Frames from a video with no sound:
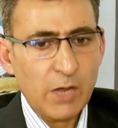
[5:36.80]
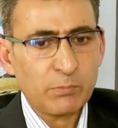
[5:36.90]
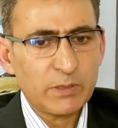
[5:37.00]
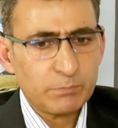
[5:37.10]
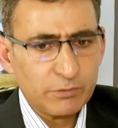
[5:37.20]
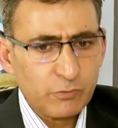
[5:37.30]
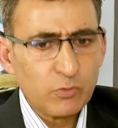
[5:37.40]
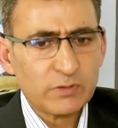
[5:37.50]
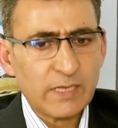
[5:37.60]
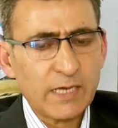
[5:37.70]
But before
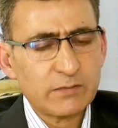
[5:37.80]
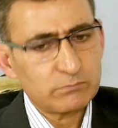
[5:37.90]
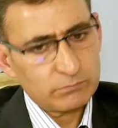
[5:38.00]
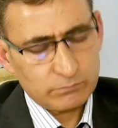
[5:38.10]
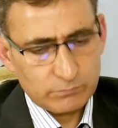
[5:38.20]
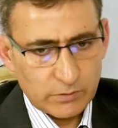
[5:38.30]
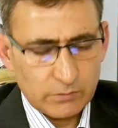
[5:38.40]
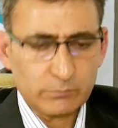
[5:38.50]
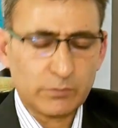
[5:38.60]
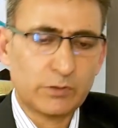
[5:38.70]
that,
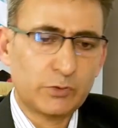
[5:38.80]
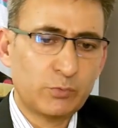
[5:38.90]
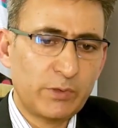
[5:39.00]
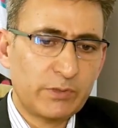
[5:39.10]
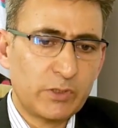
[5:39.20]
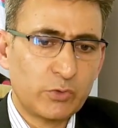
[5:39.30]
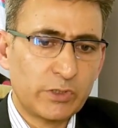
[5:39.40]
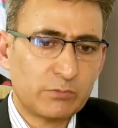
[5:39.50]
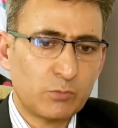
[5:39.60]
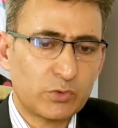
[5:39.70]
you may be knowing
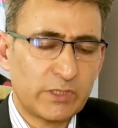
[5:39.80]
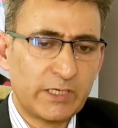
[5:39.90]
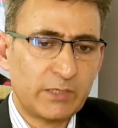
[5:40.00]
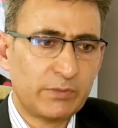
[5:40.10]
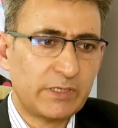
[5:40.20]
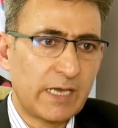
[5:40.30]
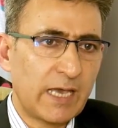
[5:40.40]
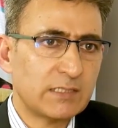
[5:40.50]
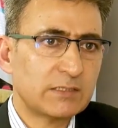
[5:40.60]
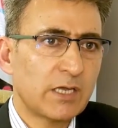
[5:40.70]
it more than anybody
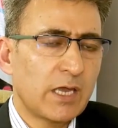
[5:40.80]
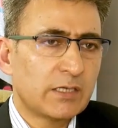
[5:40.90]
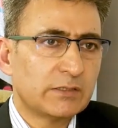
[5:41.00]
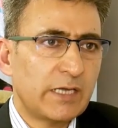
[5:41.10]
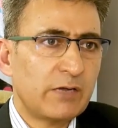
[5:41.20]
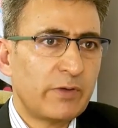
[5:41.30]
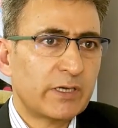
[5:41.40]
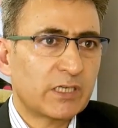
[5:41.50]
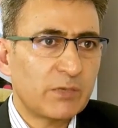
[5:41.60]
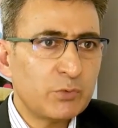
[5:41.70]
else. There
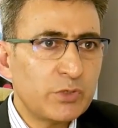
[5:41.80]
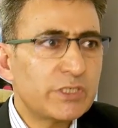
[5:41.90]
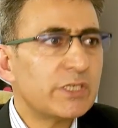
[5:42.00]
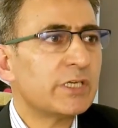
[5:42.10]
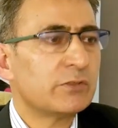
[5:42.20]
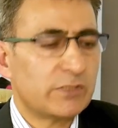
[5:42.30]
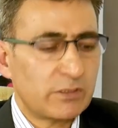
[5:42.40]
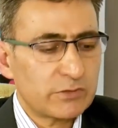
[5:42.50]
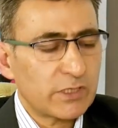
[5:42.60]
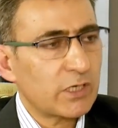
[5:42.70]

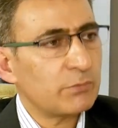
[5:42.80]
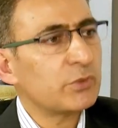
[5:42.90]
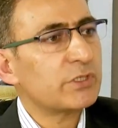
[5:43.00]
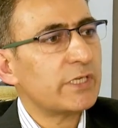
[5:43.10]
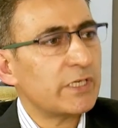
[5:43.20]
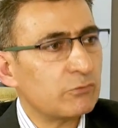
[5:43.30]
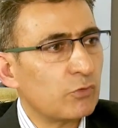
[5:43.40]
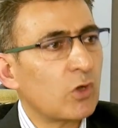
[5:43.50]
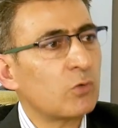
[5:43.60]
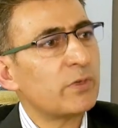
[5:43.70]
was a community
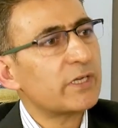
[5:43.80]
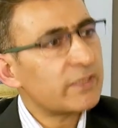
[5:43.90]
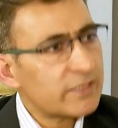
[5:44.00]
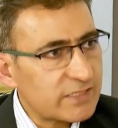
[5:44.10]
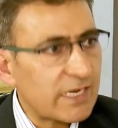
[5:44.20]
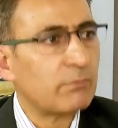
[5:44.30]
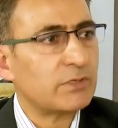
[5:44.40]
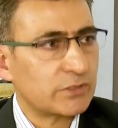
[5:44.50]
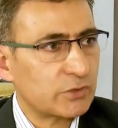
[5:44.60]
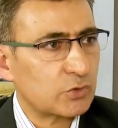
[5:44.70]
involvement in
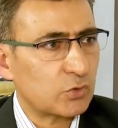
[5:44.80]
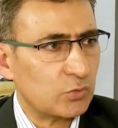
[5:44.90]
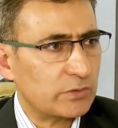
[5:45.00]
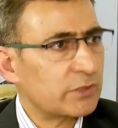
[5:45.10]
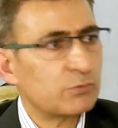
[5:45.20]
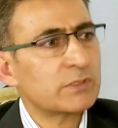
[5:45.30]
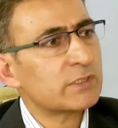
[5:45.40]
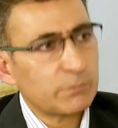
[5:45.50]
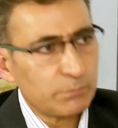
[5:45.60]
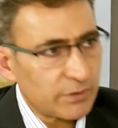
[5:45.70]
establishing the schools. It wasn't
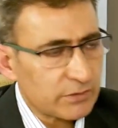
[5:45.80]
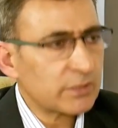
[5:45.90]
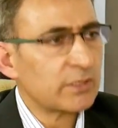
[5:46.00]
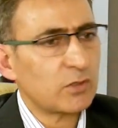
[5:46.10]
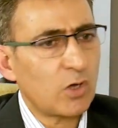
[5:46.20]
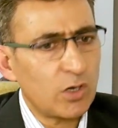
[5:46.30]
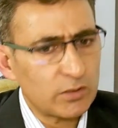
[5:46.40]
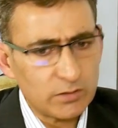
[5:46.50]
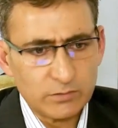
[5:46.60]
a personal or